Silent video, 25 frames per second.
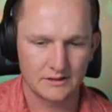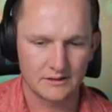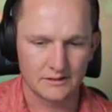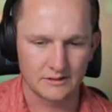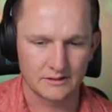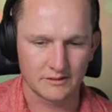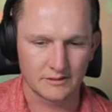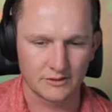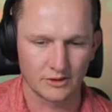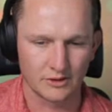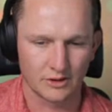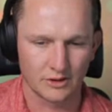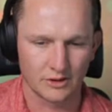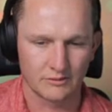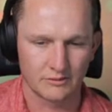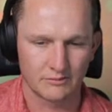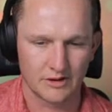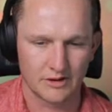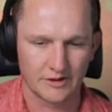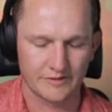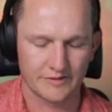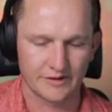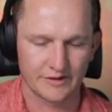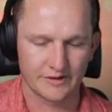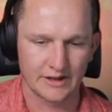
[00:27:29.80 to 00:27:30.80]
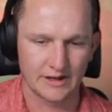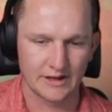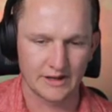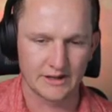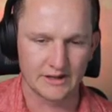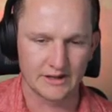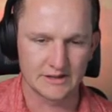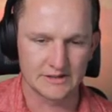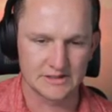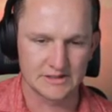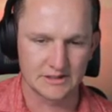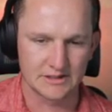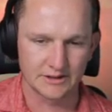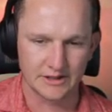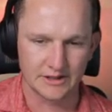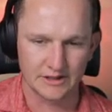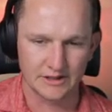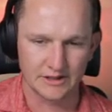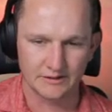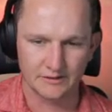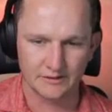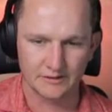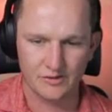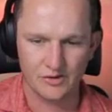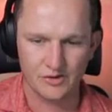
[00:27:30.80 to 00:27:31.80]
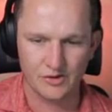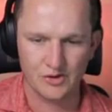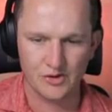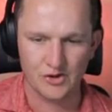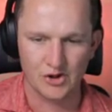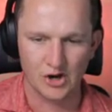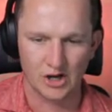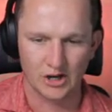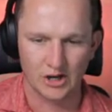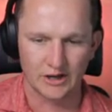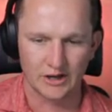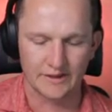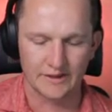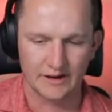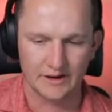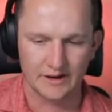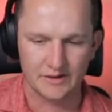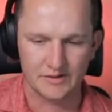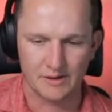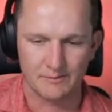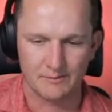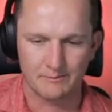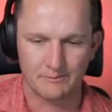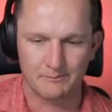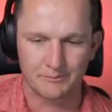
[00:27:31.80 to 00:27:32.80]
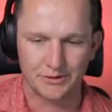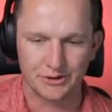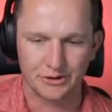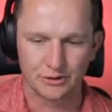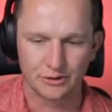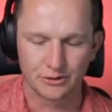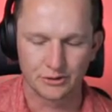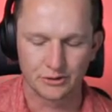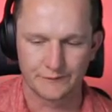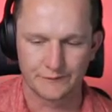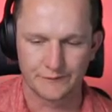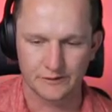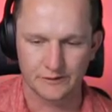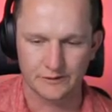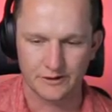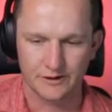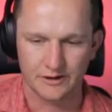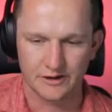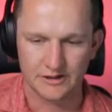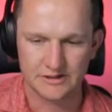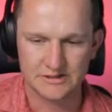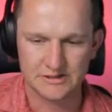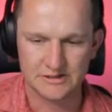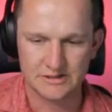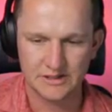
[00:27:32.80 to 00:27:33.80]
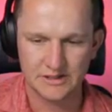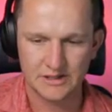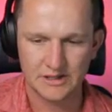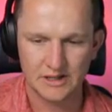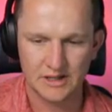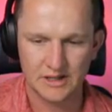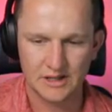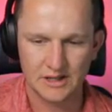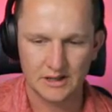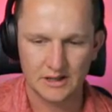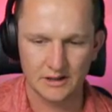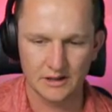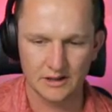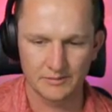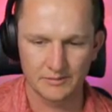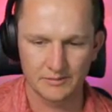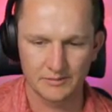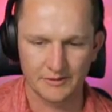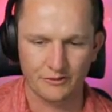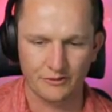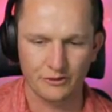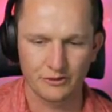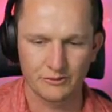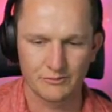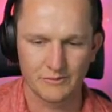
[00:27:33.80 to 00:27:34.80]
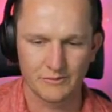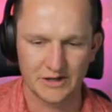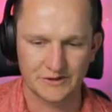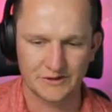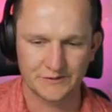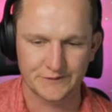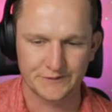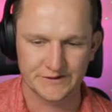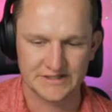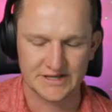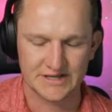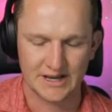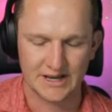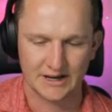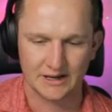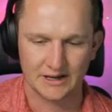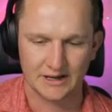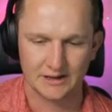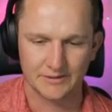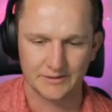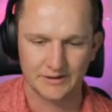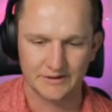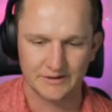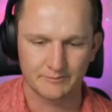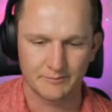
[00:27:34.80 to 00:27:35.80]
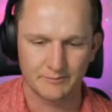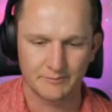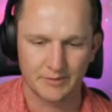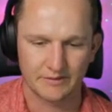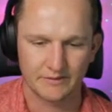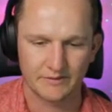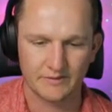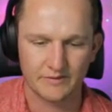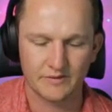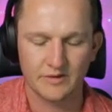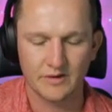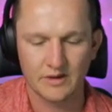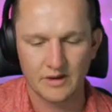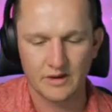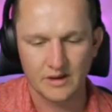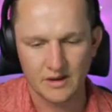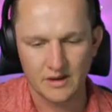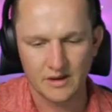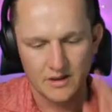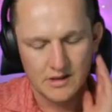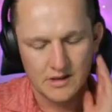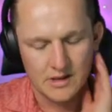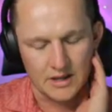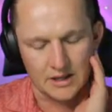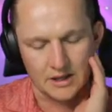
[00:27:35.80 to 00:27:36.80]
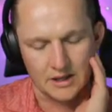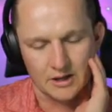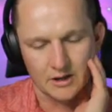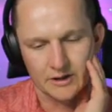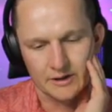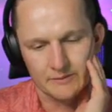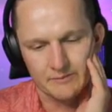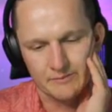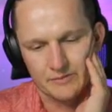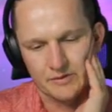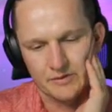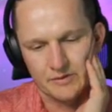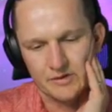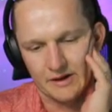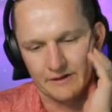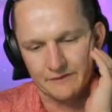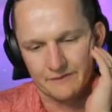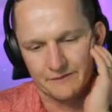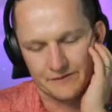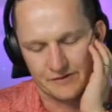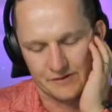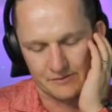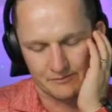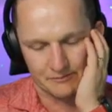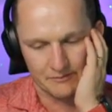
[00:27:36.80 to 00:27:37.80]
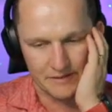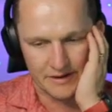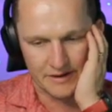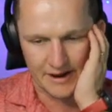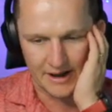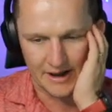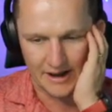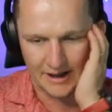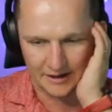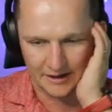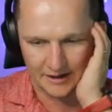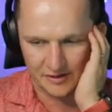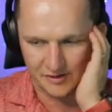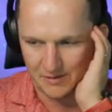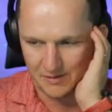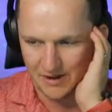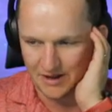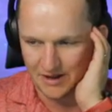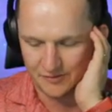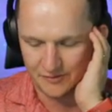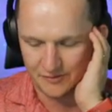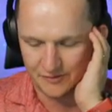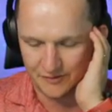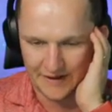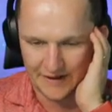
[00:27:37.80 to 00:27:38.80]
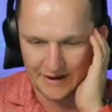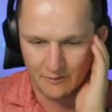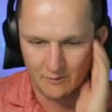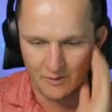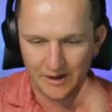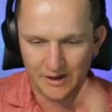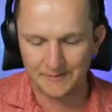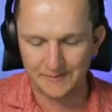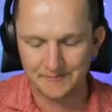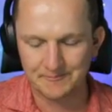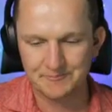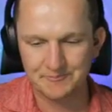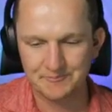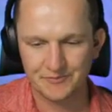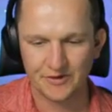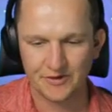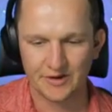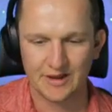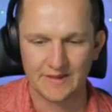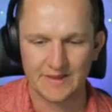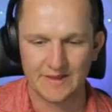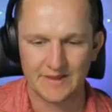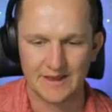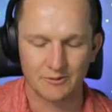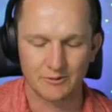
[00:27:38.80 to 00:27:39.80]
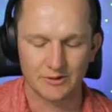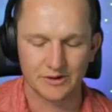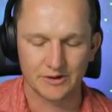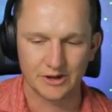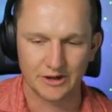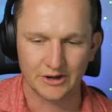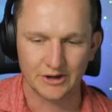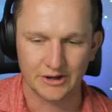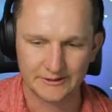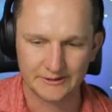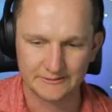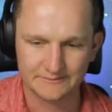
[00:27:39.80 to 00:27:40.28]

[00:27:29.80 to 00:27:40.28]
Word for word: Oh, Martinelli is looking solid. That is a beautiful cross. A little bit too much for Saka, but but he got himself some nice space for that one to get that one going.